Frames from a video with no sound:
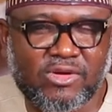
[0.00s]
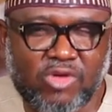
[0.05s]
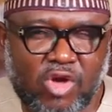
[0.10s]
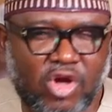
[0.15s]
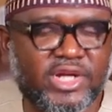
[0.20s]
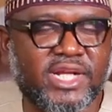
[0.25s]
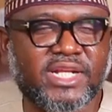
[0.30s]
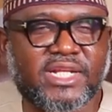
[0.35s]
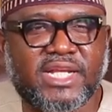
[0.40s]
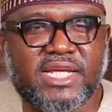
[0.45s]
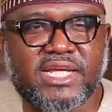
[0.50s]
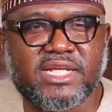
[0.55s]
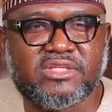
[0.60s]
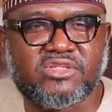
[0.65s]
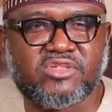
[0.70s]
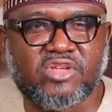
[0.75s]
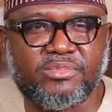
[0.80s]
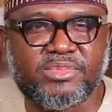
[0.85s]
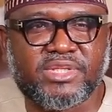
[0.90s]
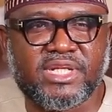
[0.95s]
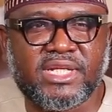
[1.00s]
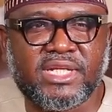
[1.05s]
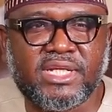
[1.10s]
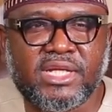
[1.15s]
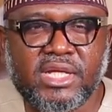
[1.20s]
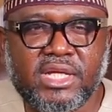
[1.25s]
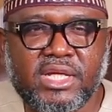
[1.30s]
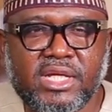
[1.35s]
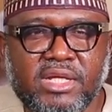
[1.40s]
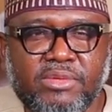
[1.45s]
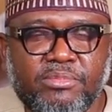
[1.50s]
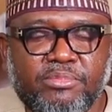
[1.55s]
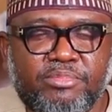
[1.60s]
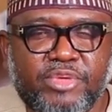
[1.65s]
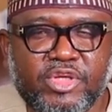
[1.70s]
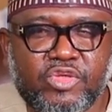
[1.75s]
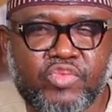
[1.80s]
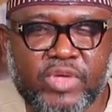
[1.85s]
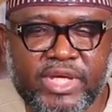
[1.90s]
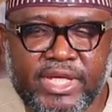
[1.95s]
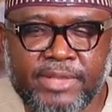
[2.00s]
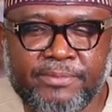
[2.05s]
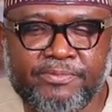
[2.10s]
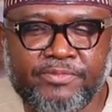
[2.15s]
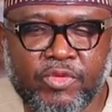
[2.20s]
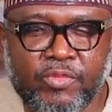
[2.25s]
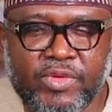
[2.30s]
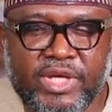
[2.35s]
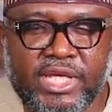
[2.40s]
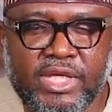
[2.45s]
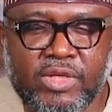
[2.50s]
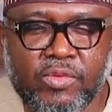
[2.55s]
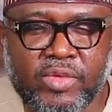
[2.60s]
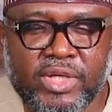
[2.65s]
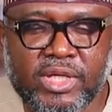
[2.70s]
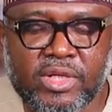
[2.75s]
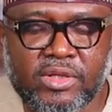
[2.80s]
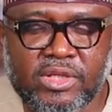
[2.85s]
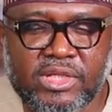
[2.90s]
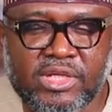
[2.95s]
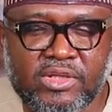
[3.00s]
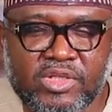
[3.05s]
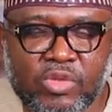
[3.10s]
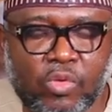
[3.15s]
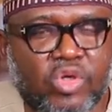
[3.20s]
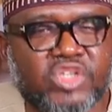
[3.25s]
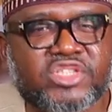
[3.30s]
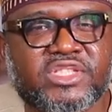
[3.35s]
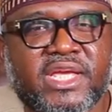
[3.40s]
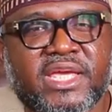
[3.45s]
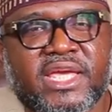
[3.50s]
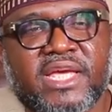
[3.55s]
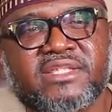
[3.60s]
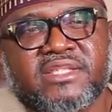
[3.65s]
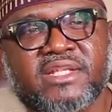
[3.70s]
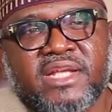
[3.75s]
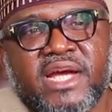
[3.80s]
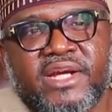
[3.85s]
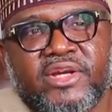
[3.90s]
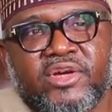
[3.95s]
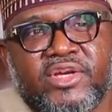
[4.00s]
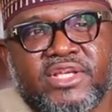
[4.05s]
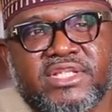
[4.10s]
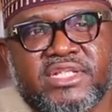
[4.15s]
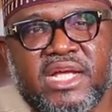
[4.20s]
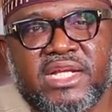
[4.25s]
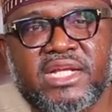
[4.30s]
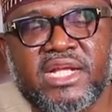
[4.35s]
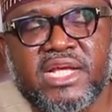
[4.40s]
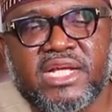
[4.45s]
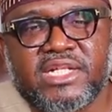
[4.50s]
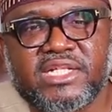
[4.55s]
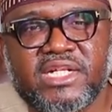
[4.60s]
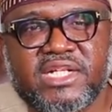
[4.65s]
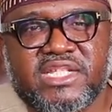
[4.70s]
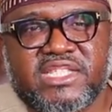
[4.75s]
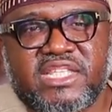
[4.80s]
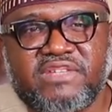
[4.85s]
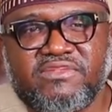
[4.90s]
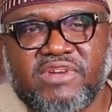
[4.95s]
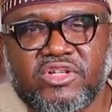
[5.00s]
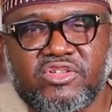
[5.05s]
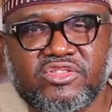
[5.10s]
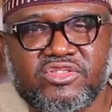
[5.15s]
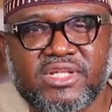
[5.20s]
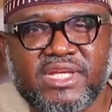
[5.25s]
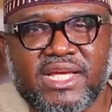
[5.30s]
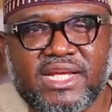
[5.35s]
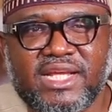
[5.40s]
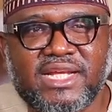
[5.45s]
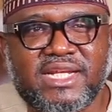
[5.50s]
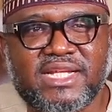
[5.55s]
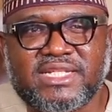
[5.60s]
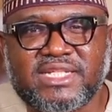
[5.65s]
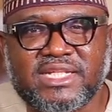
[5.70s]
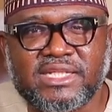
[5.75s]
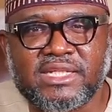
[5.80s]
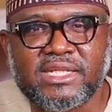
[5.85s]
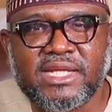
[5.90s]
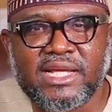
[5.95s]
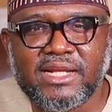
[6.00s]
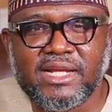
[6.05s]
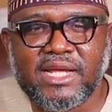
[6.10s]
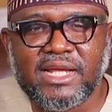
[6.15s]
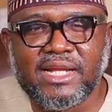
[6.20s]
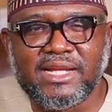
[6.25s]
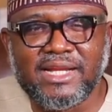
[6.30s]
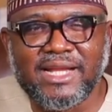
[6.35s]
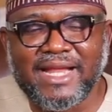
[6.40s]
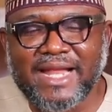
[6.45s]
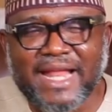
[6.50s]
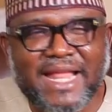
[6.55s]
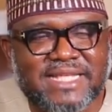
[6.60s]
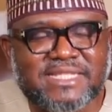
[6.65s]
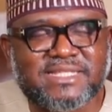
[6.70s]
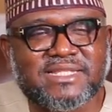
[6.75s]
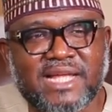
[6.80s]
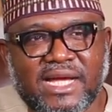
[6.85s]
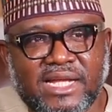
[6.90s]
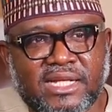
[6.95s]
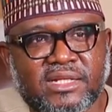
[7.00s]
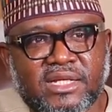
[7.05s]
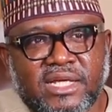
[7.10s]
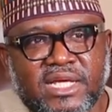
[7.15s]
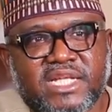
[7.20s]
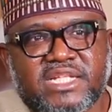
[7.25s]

currently it's something between the worst case scenario is that the receiver doesn't get anything less than